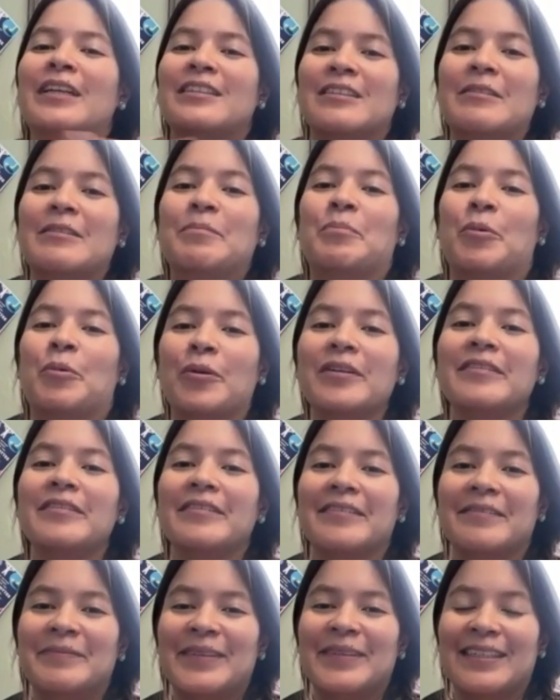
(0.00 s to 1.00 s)
that's
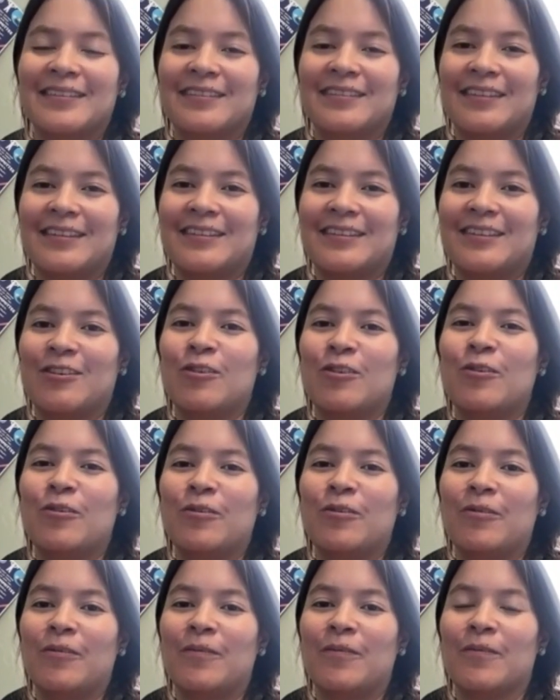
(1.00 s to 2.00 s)
important because that's
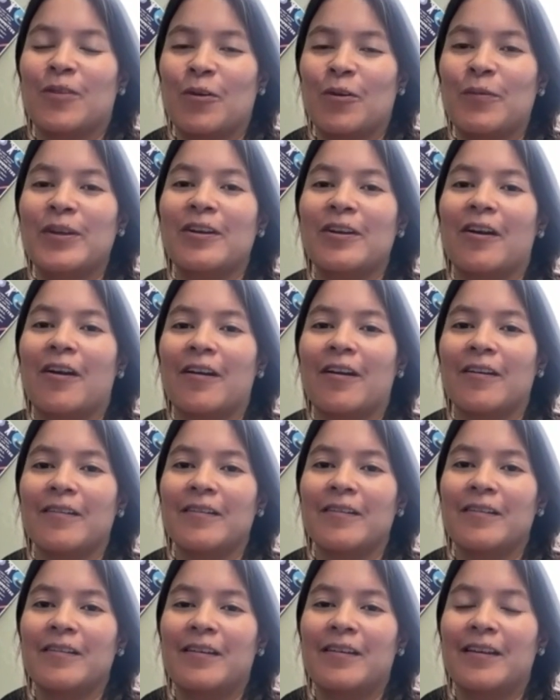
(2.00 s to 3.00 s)
who we
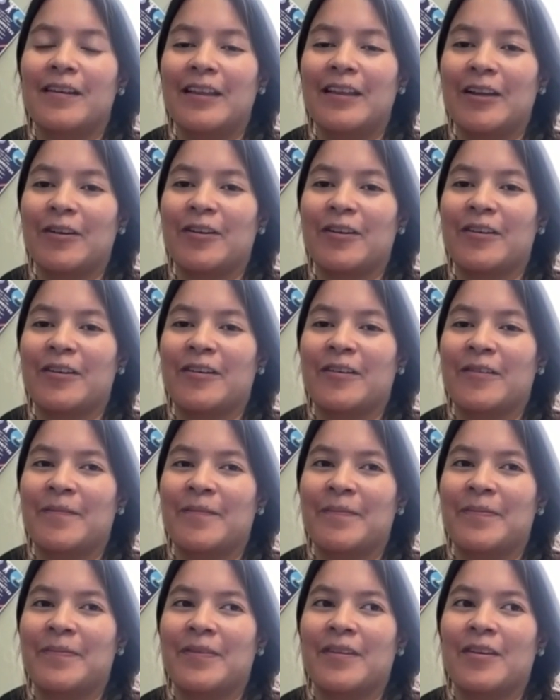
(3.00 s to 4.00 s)
are, and like
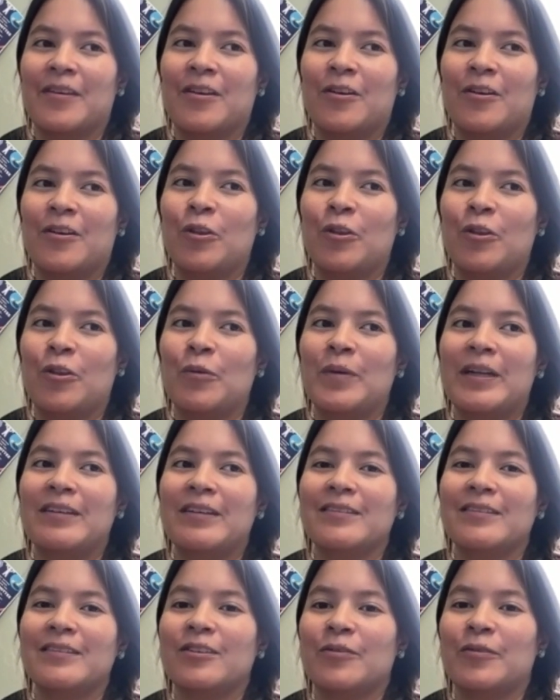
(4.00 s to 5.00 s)
no one
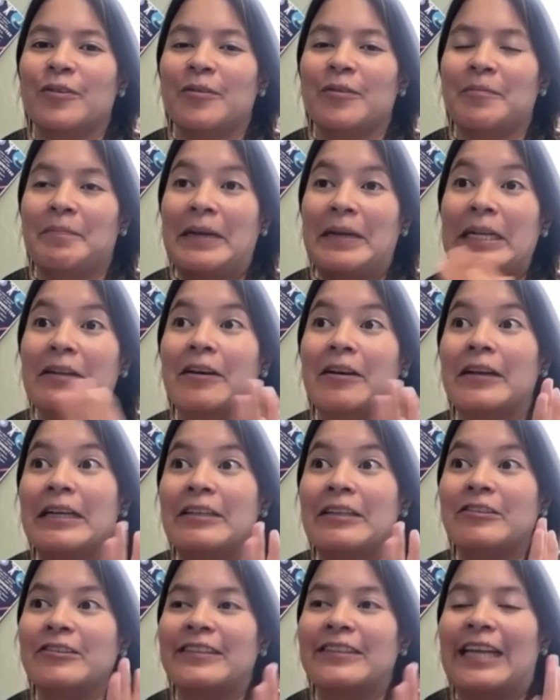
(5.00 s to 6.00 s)
else might not
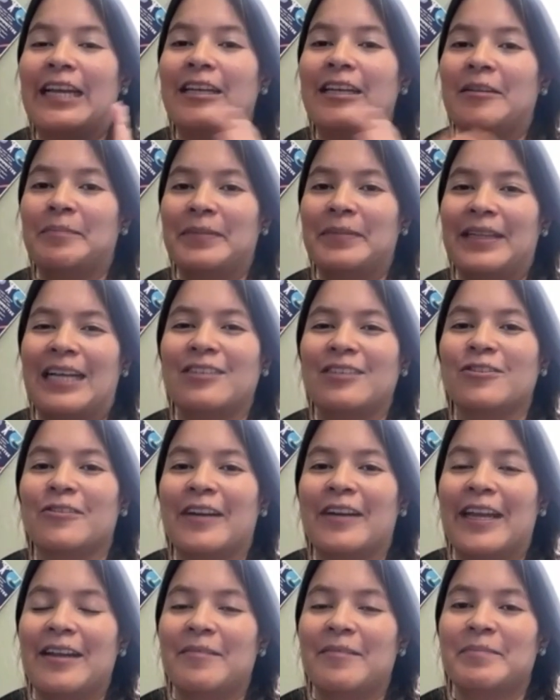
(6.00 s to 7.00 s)
understand it, but that's
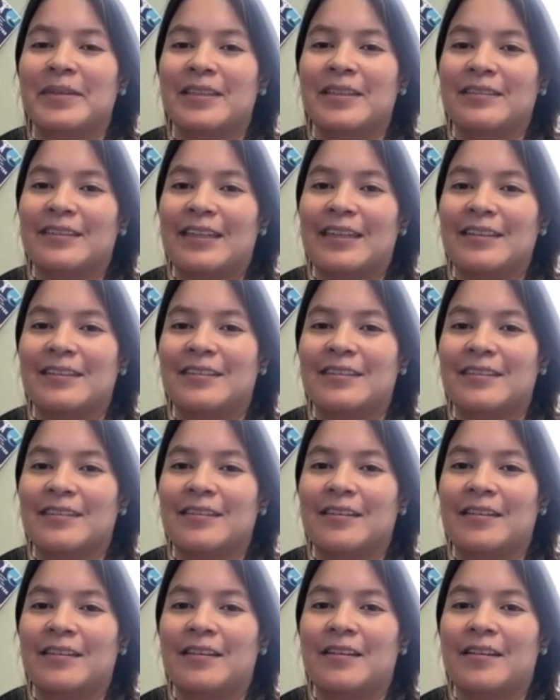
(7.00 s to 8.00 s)
okay because that's
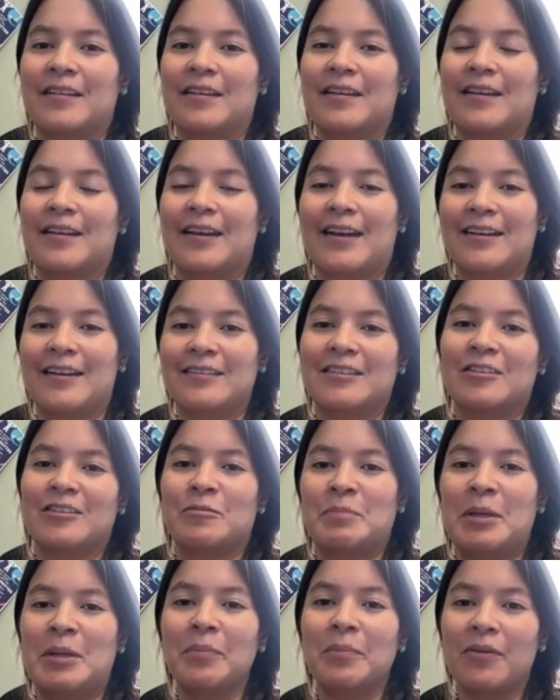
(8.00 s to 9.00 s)
us as
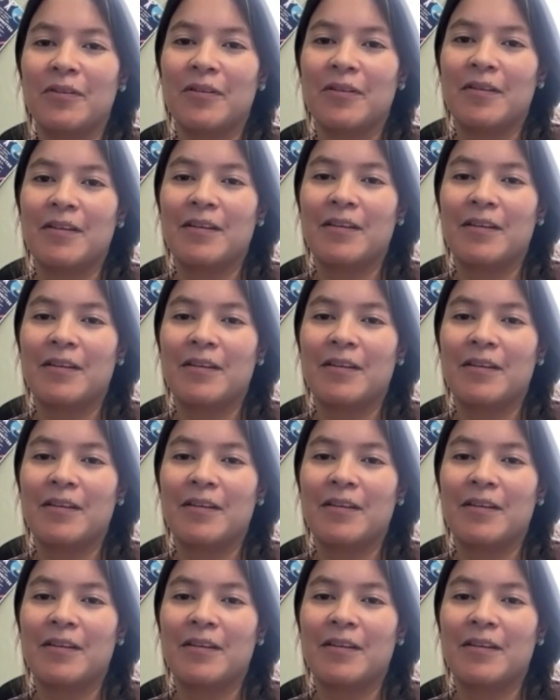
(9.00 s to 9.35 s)
people.